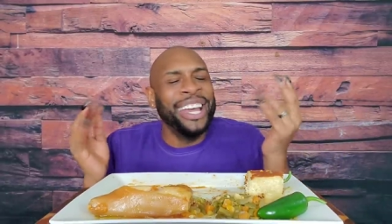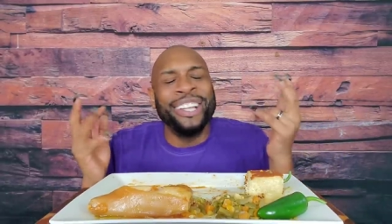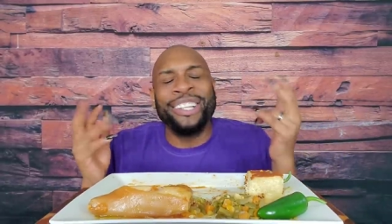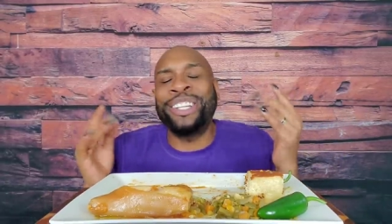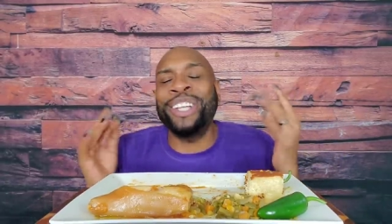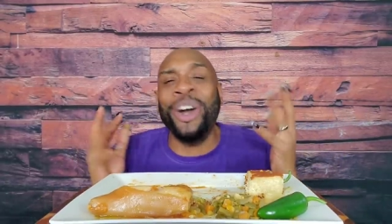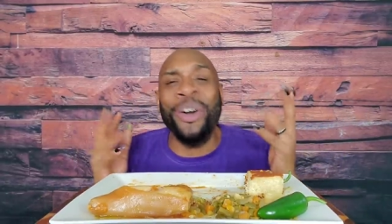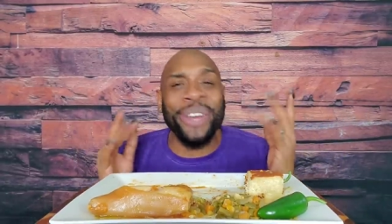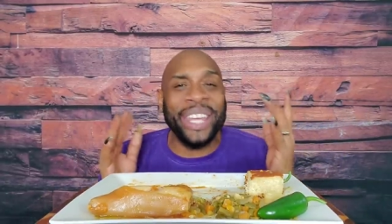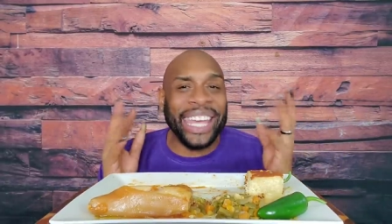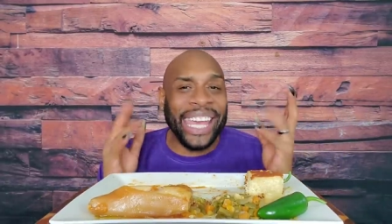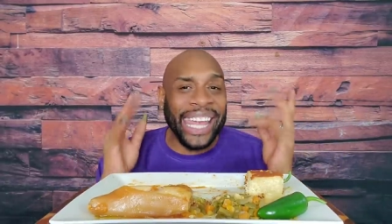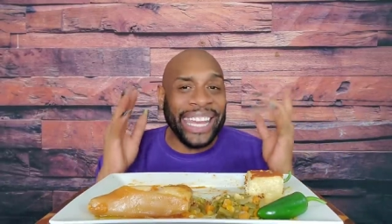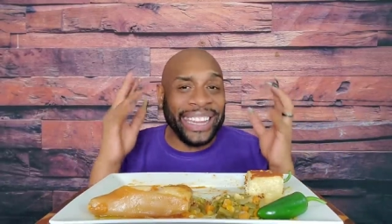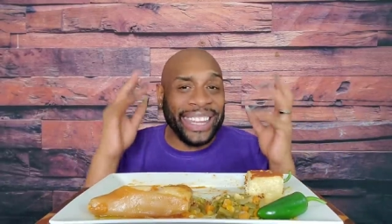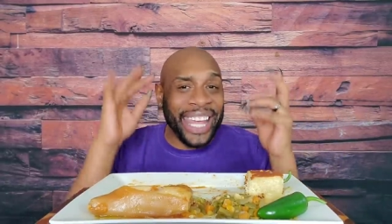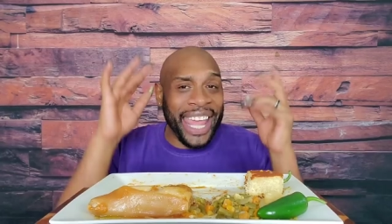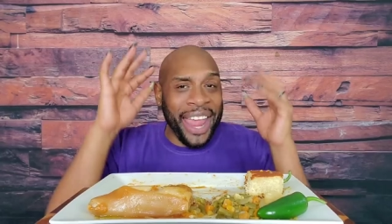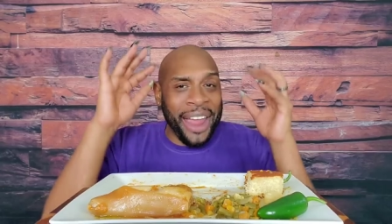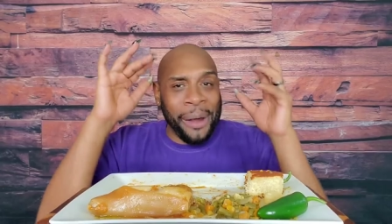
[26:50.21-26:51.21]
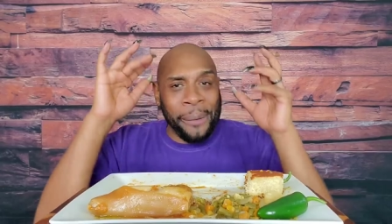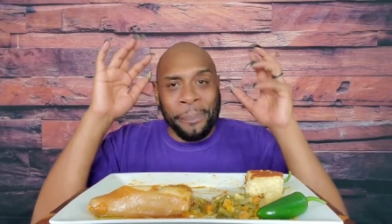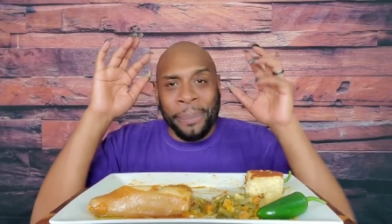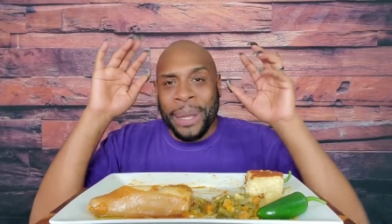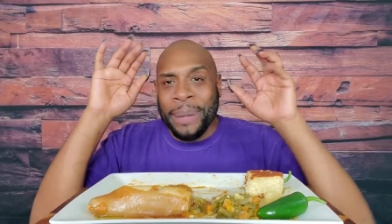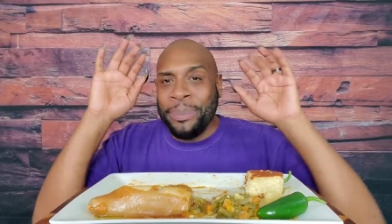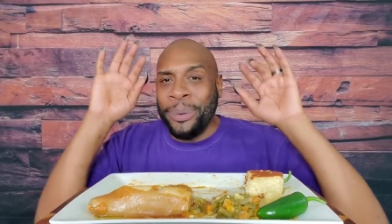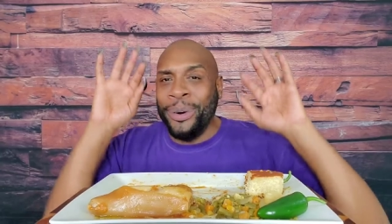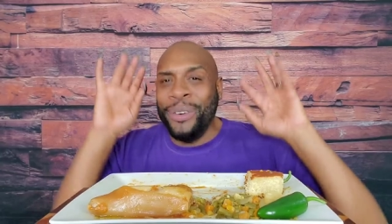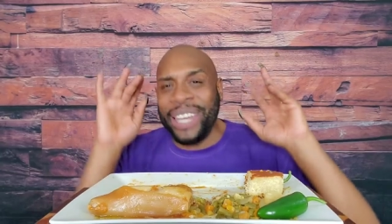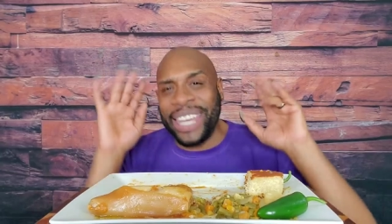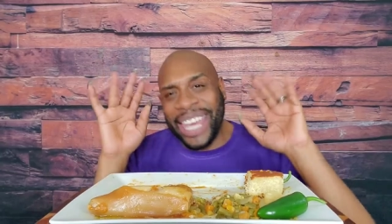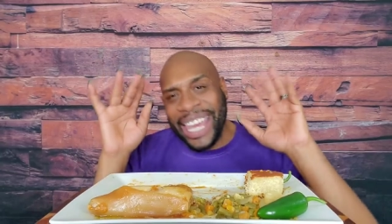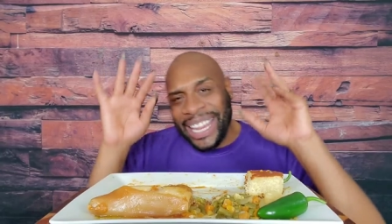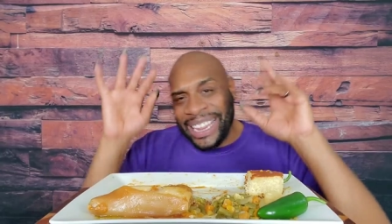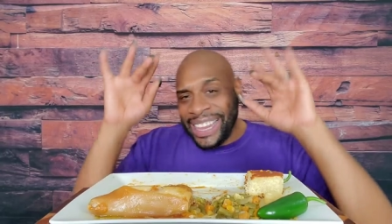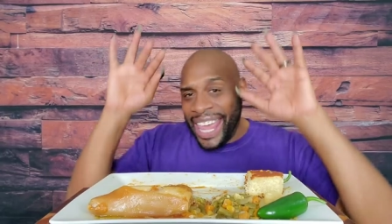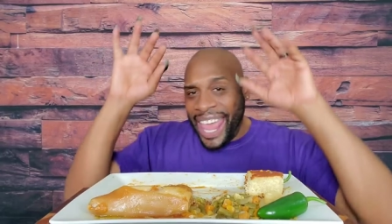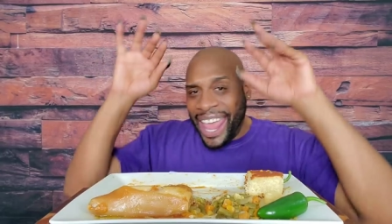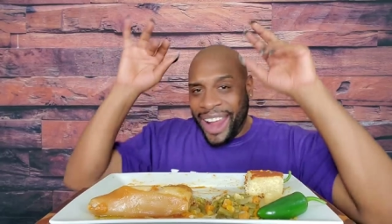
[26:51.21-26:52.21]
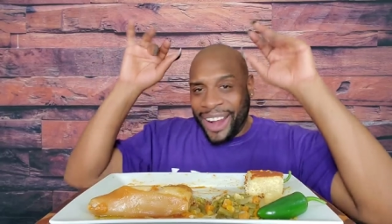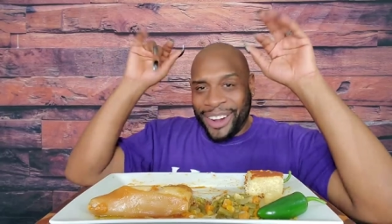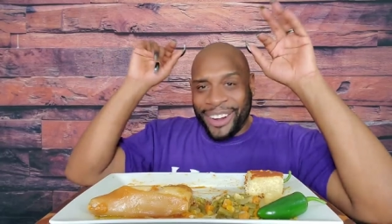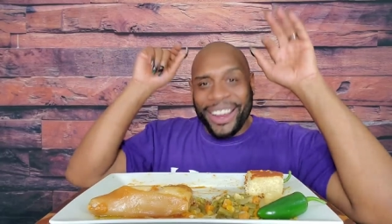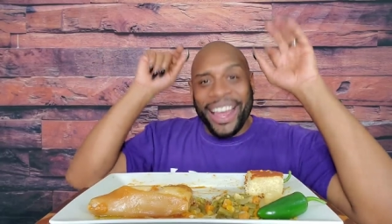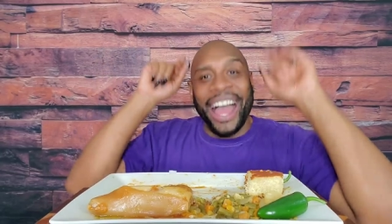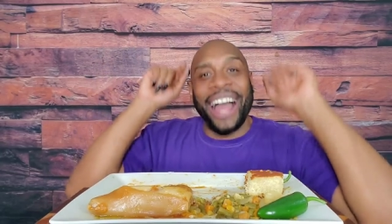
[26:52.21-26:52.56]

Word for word: So get there, people. Get there.